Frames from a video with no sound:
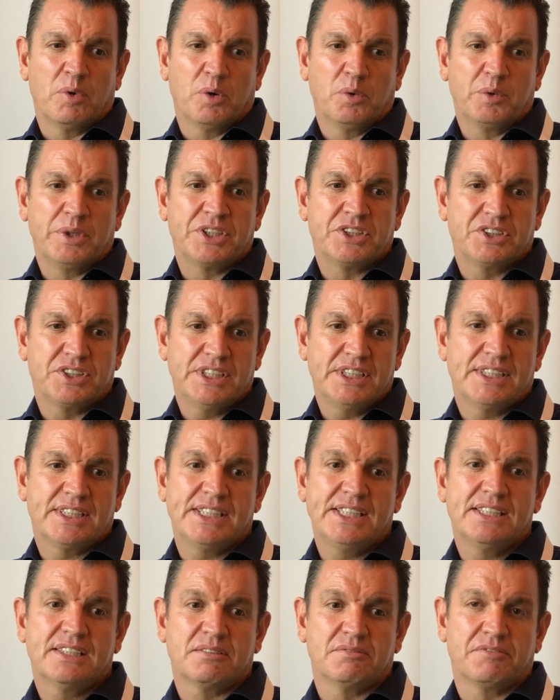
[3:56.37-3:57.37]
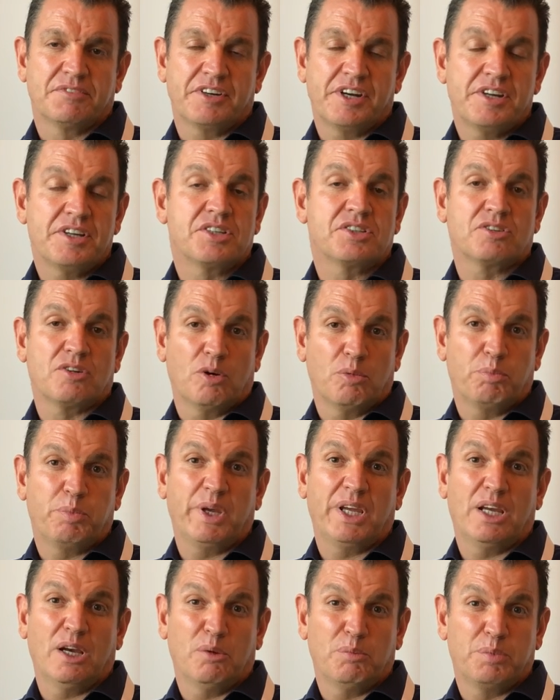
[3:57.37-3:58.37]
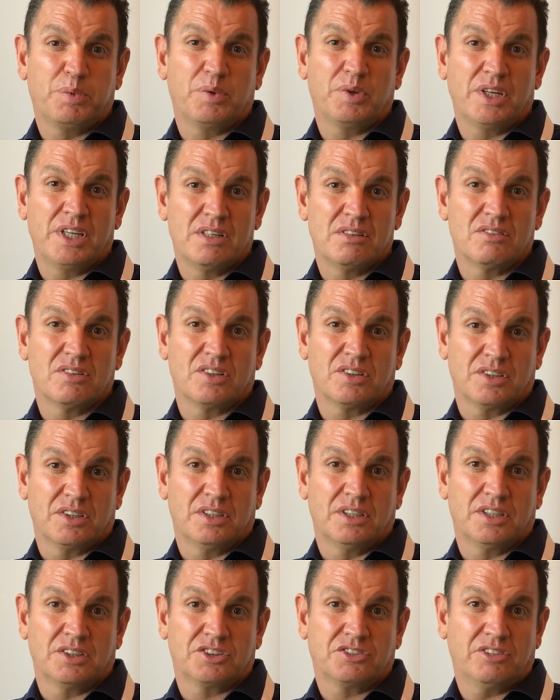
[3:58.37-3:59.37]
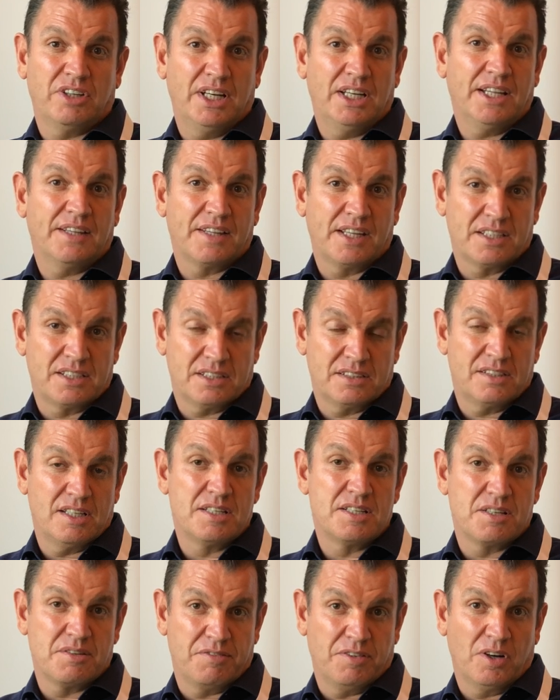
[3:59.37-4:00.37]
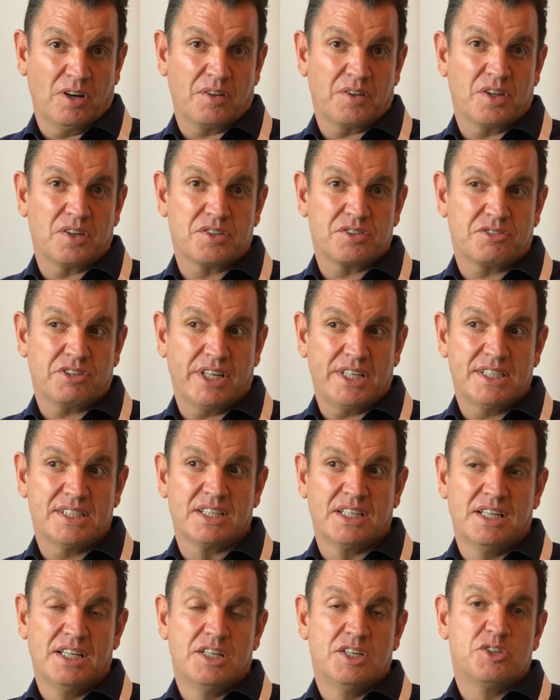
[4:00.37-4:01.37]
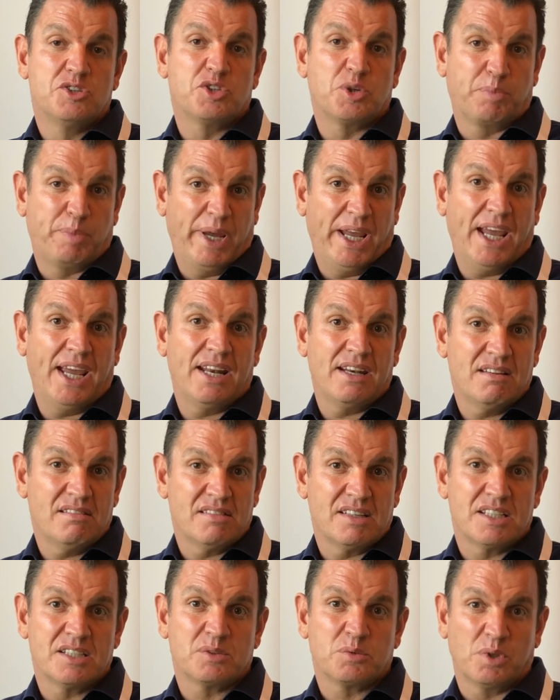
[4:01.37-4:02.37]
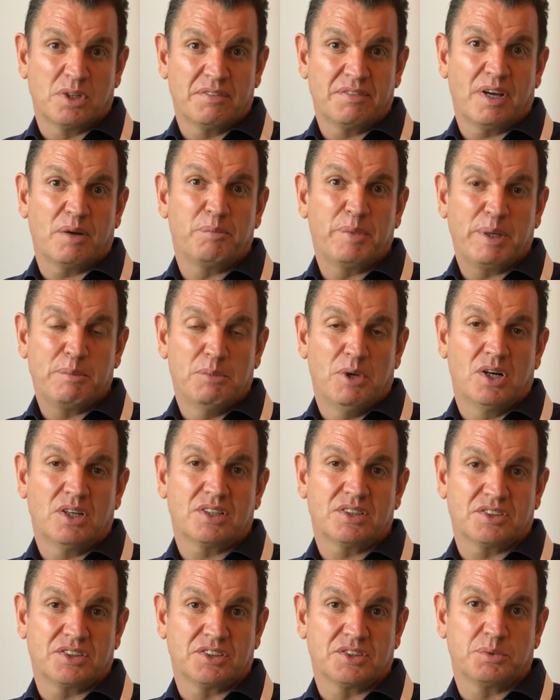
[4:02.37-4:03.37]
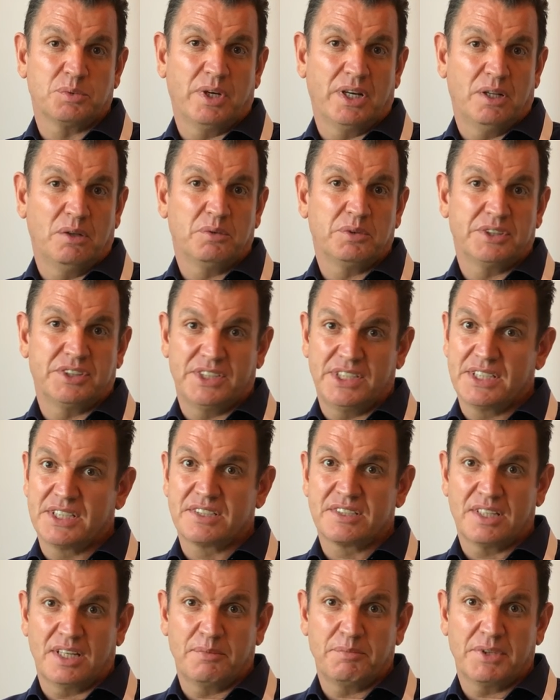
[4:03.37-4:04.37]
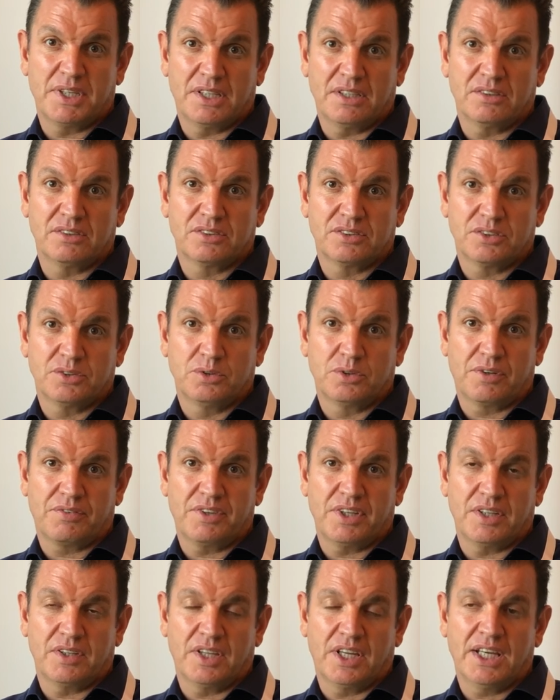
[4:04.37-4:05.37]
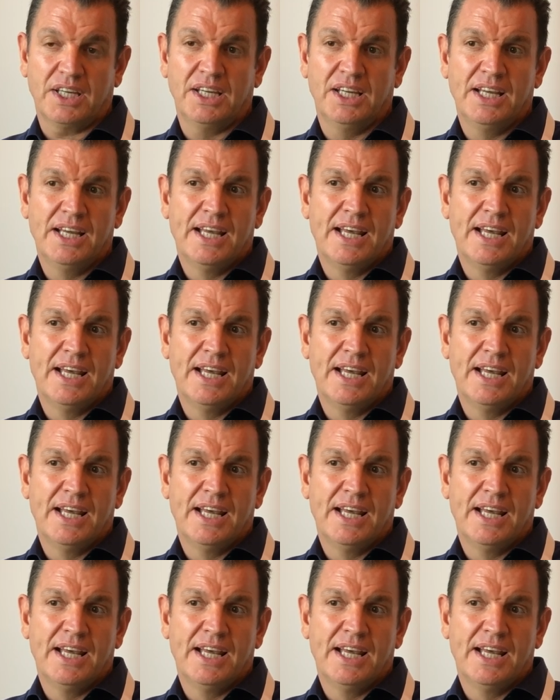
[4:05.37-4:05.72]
We see some very strong pickup in Australia. They tend to follow those trends. Mm. Japan is one of our big markets as well. We see the same thing, sort of thing there.